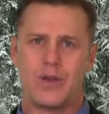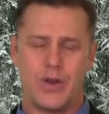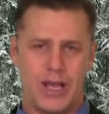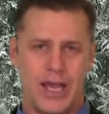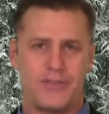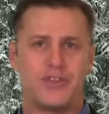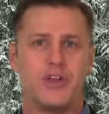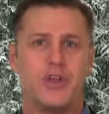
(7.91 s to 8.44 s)
Good
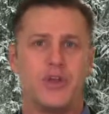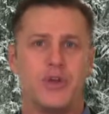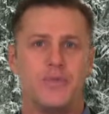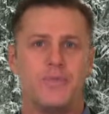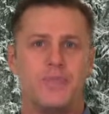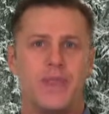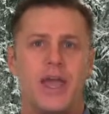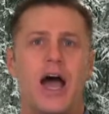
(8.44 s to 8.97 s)
afternoon.
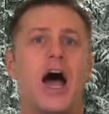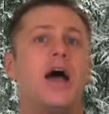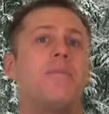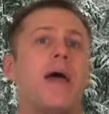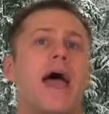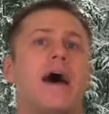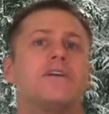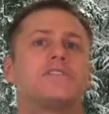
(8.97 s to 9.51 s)
I'm
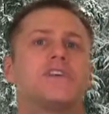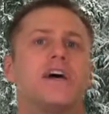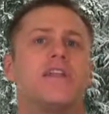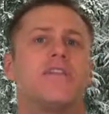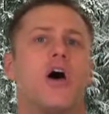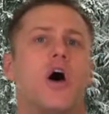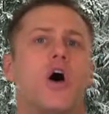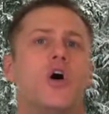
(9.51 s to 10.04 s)
outside of
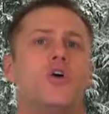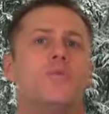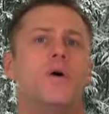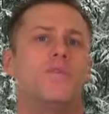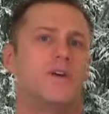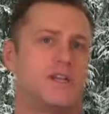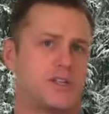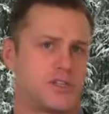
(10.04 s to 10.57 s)
the home
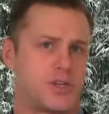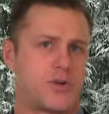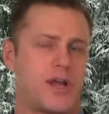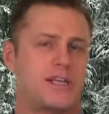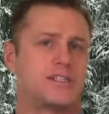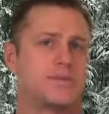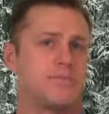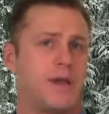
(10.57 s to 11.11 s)
of a
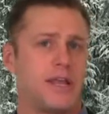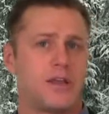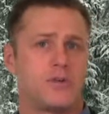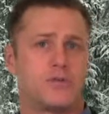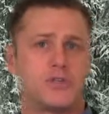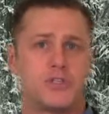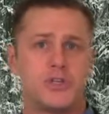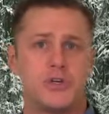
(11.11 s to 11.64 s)
disgraced
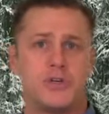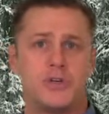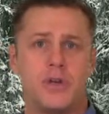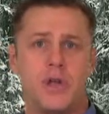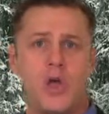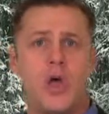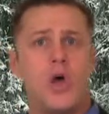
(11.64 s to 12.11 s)
medical student